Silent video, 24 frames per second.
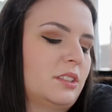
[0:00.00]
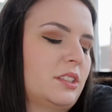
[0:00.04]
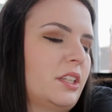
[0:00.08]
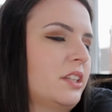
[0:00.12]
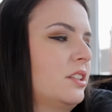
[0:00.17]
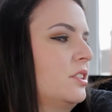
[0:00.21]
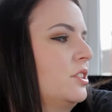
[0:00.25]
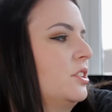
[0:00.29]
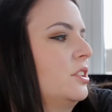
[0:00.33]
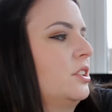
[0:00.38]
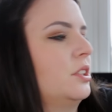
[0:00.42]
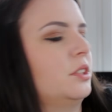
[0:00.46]

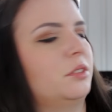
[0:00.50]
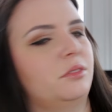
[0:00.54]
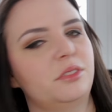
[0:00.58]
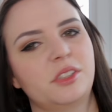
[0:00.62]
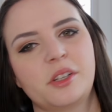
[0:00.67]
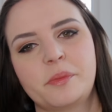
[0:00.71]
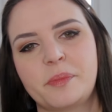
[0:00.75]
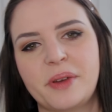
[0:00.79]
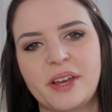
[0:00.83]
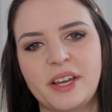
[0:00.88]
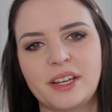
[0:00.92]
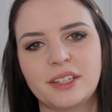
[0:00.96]
things you do
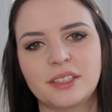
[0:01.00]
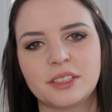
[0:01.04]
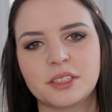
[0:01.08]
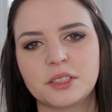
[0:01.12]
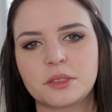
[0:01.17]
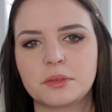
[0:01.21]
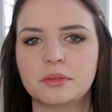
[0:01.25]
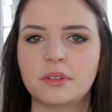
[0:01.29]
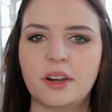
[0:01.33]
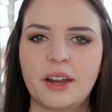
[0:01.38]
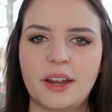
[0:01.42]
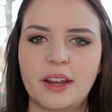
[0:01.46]
for your
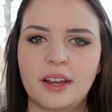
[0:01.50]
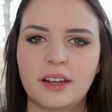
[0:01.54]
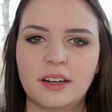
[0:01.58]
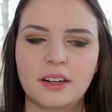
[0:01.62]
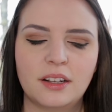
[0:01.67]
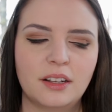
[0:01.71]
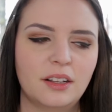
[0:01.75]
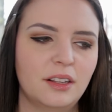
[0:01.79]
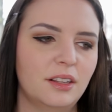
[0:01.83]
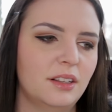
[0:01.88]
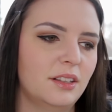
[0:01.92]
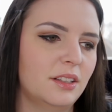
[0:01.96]
pets,
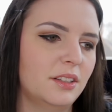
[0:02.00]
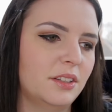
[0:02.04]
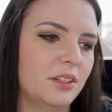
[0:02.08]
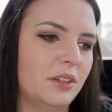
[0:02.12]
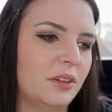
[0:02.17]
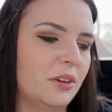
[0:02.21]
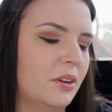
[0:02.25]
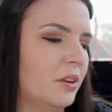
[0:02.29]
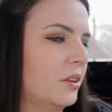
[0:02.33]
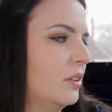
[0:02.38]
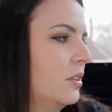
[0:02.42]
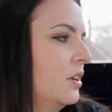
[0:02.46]
right?
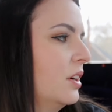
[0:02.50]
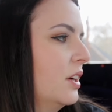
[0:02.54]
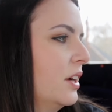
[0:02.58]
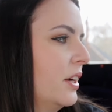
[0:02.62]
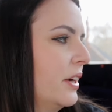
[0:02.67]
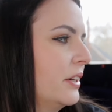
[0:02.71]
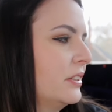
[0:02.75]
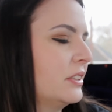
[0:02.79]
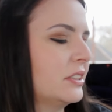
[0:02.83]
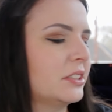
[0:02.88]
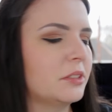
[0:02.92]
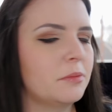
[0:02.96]
You know,
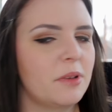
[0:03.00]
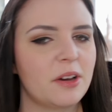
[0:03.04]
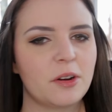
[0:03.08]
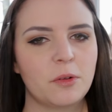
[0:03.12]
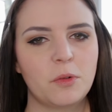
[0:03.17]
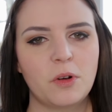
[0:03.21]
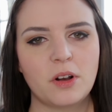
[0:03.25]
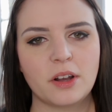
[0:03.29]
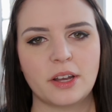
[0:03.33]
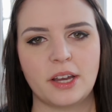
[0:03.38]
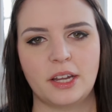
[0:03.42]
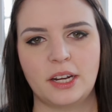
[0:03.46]
it doesn't
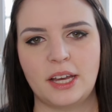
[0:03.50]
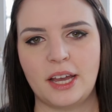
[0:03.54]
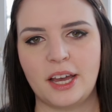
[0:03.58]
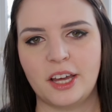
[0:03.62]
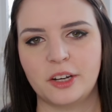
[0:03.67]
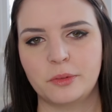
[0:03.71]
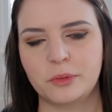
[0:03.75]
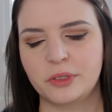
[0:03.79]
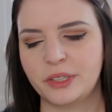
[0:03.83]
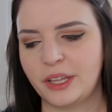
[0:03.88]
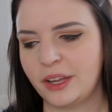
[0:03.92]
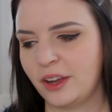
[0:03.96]
matter what kind of
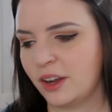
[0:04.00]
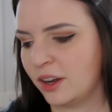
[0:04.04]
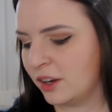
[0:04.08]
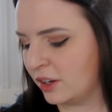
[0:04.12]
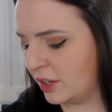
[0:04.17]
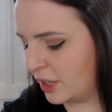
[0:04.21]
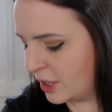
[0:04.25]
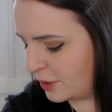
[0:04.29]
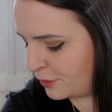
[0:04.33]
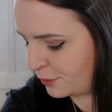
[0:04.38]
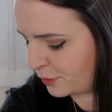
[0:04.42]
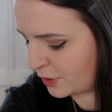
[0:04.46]
animal they
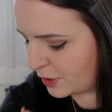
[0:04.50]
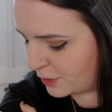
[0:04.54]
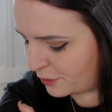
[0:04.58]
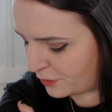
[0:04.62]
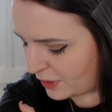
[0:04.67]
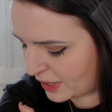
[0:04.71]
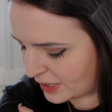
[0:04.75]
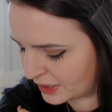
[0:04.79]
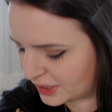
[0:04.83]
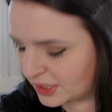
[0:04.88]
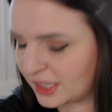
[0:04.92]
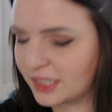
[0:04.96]
are.
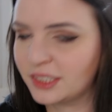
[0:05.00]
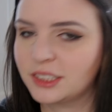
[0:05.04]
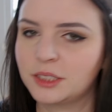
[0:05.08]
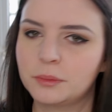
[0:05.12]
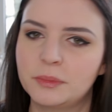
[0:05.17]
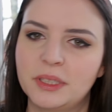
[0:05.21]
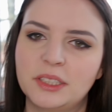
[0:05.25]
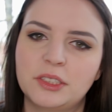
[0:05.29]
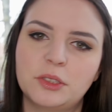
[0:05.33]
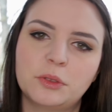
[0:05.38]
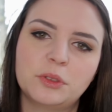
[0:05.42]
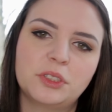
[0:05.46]
If they're
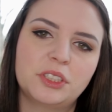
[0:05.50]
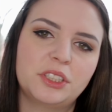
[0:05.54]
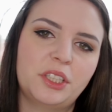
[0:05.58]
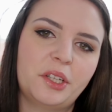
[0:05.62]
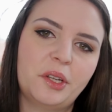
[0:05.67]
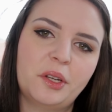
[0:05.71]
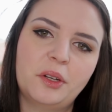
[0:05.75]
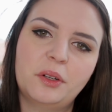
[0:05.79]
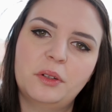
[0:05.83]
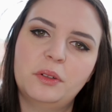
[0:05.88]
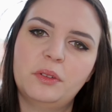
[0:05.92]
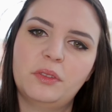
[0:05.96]
sentimental to
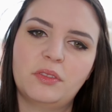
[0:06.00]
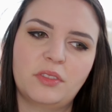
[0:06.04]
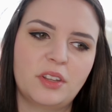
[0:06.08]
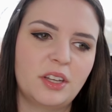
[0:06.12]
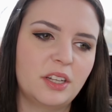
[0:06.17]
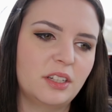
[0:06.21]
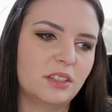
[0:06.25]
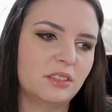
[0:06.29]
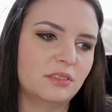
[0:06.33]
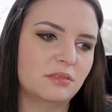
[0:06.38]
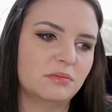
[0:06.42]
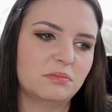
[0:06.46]
you,
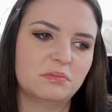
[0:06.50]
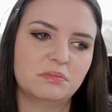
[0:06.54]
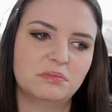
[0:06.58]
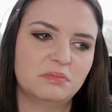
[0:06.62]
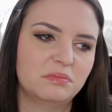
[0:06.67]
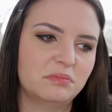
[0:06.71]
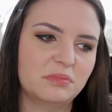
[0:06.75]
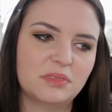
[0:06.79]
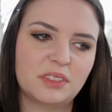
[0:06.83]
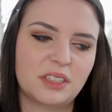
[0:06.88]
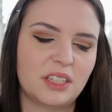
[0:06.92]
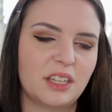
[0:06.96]
then
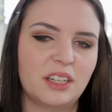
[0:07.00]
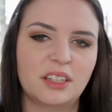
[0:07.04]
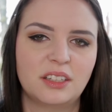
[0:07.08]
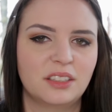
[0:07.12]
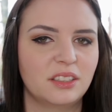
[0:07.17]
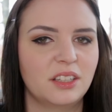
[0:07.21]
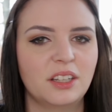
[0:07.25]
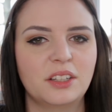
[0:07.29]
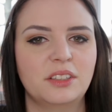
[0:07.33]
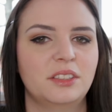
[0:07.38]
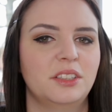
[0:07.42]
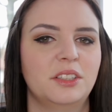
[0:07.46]

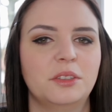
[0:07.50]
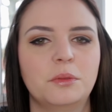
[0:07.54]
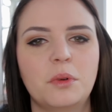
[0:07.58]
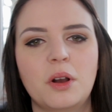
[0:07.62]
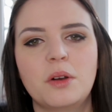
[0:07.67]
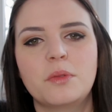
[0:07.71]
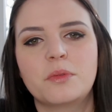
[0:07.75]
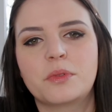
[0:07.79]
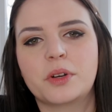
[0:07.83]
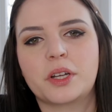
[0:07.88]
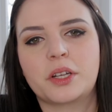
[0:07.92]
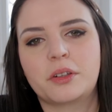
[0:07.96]
you
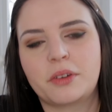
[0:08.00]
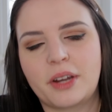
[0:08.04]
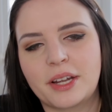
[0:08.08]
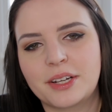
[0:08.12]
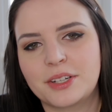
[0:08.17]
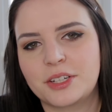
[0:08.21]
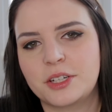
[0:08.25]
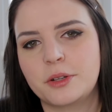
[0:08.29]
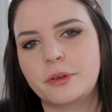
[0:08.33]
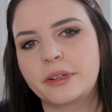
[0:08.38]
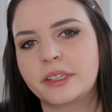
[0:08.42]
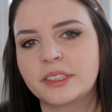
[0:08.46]
won't
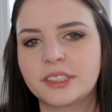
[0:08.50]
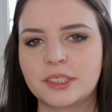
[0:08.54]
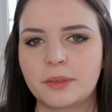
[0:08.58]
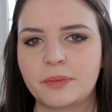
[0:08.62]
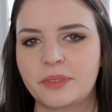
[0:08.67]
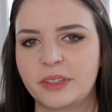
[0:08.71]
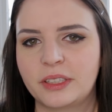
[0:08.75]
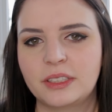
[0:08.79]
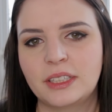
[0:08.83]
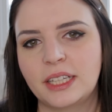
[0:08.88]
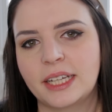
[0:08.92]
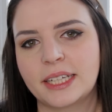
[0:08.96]
regret doing
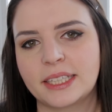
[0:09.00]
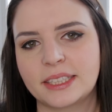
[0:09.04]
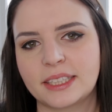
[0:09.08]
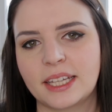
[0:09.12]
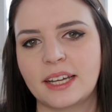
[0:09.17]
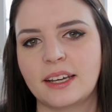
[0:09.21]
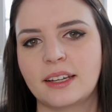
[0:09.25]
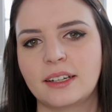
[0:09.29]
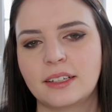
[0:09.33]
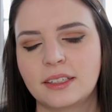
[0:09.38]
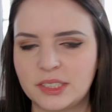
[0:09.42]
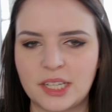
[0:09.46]
something like
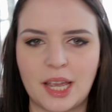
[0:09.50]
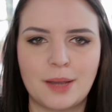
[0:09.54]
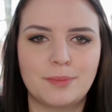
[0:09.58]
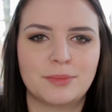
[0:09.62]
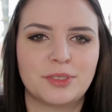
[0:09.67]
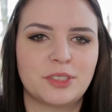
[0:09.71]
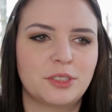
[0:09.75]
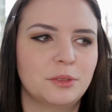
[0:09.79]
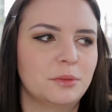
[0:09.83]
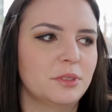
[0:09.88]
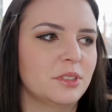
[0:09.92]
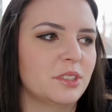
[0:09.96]
that. This
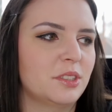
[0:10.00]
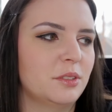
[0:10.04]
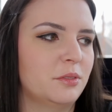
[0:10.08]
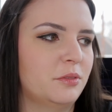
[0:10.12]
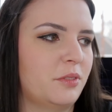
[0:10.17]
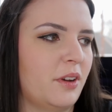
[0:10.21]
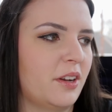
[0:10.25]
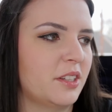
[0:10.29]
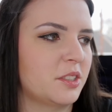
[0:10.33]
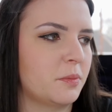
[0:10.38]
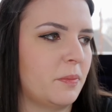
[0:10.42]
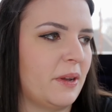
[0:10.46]
hamster was the
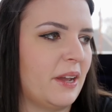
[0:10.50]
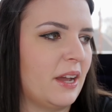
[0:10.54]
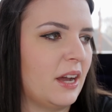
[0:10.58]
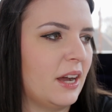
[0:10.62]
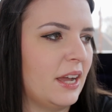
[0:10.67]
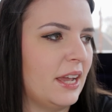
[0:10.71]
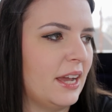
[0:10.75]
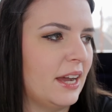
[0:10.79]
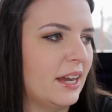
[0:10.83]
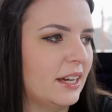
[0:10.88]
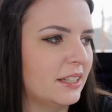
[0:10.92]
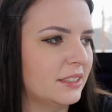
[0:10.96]
first pet
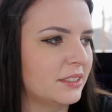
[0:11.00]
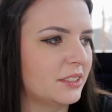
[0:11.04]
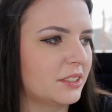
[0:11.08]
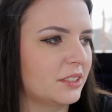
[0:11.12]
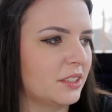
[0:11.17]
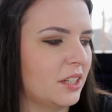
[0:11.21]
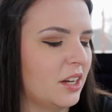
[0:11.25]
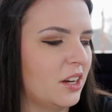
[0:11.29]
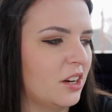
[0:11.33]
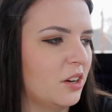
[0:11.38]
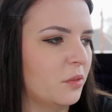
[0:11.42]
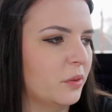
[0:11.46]
I had
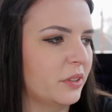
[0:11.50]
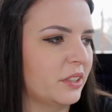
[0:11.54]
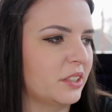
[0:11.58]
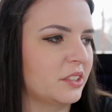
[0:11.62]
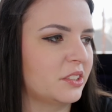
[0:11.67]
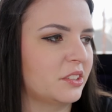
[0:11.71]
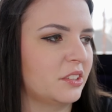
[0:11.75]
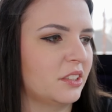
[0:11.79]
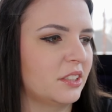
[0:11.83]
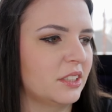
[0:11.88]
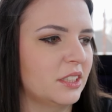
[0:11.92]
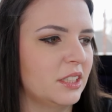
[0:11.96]
when I
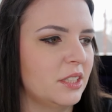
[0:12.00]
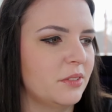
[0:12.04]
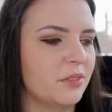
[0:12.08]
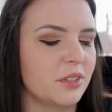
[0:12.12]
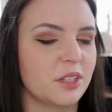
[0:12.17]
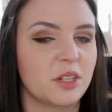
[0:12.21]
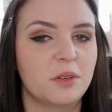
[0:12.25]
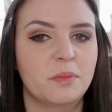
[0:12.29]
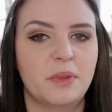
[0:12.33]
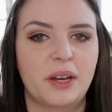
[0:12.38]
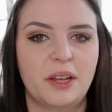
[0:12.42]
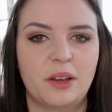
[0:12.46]
started
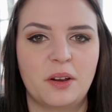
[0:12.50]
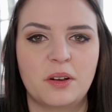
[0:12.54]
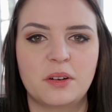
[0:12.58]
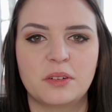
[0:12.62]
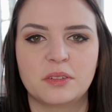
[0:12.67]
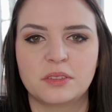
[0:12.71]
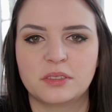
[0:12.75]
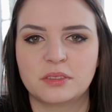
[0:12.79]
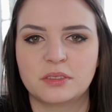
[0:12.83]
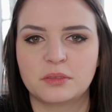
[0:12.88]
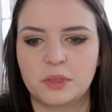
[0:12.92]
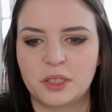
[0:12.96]
living on my
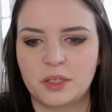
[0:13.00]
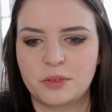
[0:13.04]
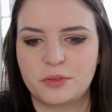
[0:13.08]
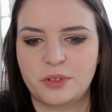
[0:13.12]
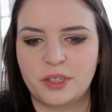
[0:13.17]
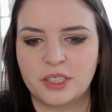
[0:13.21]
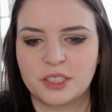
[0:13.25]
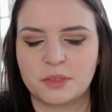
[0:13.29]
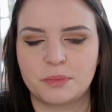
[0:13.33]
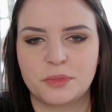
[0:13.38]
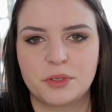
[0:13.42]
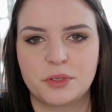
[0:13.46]
own, when I
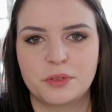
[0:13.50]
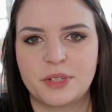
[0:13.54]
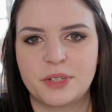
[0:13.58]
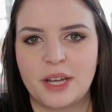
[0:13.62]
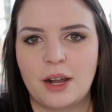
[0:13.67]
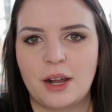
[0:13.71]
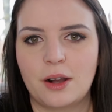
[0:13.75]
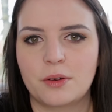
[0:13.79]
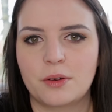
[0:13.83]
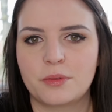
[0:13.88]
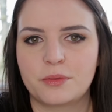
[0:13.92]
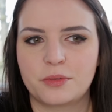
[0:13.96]
first moved
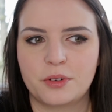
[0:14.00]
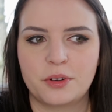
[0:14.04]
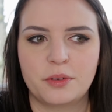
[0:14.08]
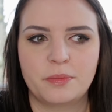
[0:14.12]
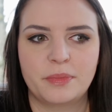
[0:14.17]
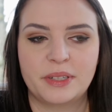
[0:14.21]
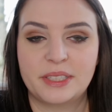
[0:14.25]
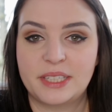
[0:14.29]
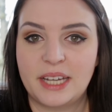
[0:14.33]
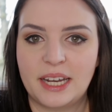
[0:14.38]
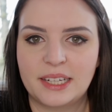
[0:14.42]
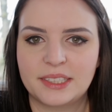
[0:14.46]
out
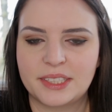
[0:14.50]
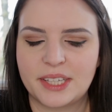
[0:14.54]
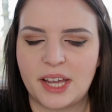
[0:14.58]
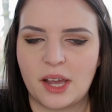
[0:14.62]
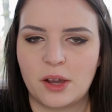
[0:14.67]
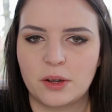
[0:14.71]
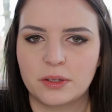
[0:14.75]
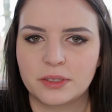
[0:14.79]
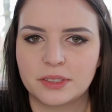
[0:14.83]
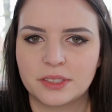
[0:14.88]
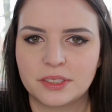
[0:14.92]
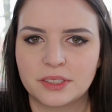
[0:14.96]
from my dad's
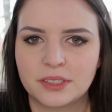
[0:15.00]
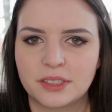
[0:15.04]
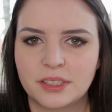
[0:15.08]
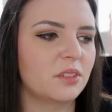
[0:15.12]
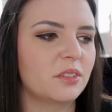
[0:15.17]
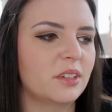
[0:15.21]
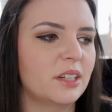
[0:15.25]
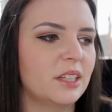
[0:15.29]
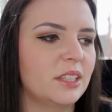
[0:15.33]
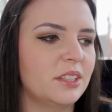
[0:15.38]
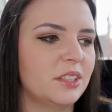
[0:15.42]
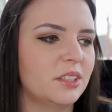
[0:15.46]
house.
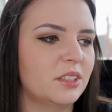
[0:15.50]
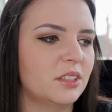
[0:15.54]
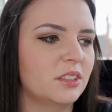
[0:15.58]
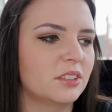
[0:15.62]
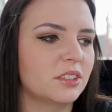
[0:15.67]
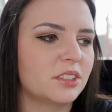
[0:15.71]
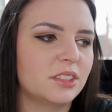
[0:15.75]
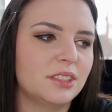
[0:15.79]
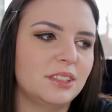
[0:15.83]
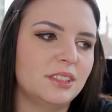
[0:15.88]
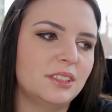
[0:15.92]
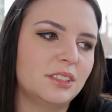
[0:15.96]
So really, you know,
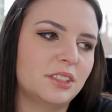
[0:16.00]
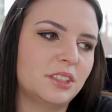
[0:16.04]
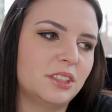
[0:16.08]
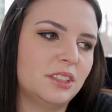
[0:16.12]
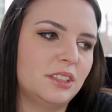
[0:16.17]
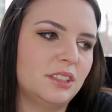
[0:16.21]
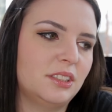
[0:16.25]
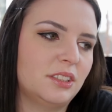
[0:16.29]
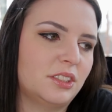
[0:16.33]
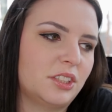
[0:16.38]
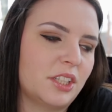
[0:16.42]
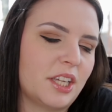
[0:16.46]

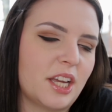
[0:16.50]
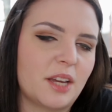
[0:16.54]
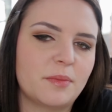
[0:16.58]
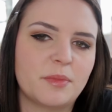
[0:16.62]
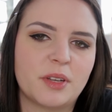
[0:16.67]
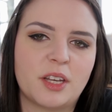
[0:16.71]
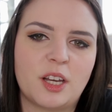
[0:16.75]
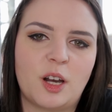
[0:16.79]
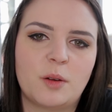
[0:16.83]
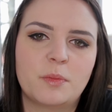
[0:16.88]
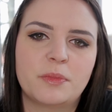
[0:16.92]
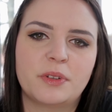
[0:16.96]
she kept
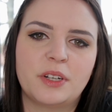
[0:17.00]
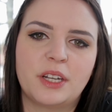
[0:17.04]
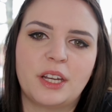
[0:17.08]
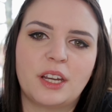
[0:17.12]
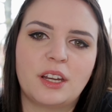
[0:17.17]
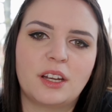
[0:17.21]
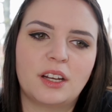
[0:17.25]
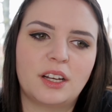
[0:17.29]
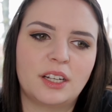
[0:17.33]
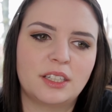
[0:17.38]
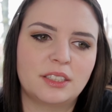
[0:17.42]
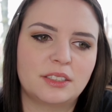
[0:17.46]
me
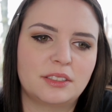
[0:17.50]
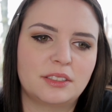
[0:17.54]
company.